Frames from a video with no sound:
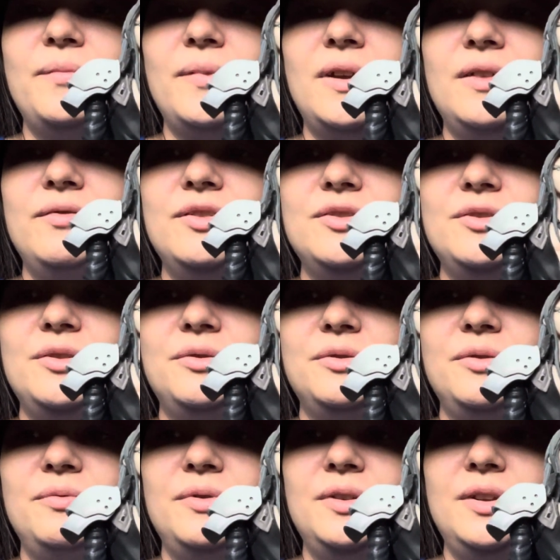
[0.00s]
Advent
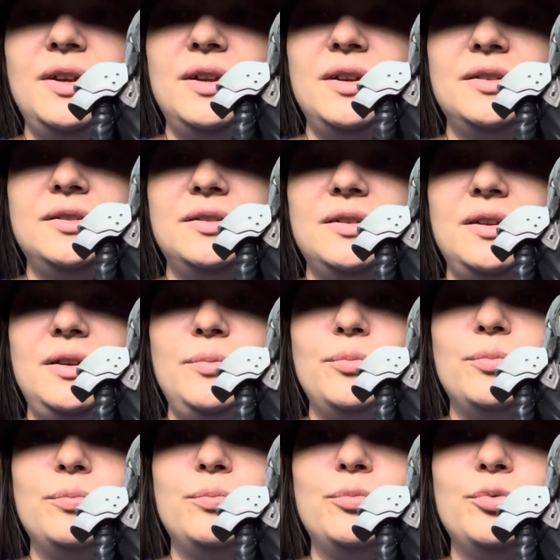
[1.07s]
Children one has a
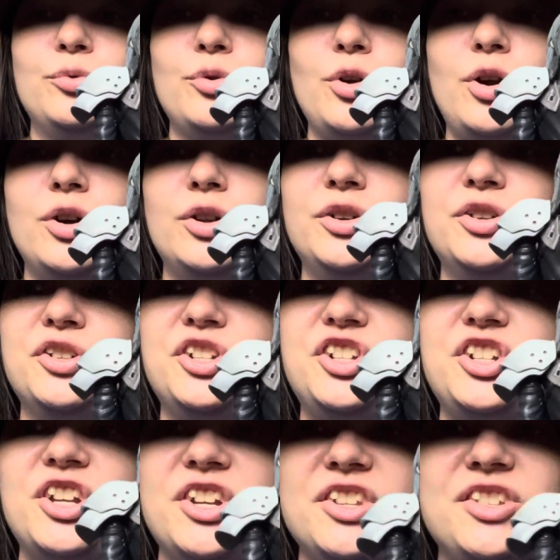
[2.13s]
broader
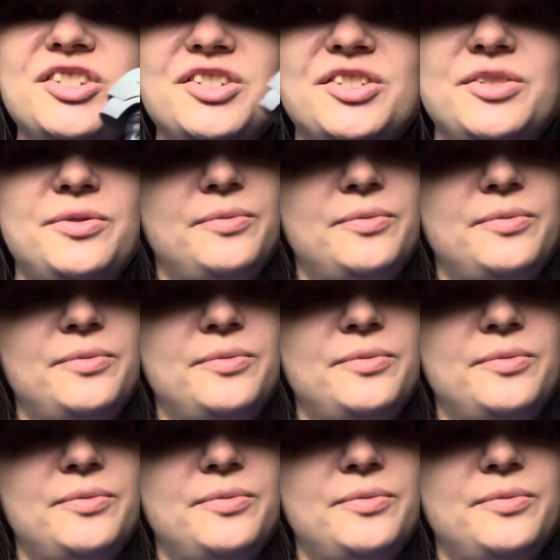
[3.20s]
chest.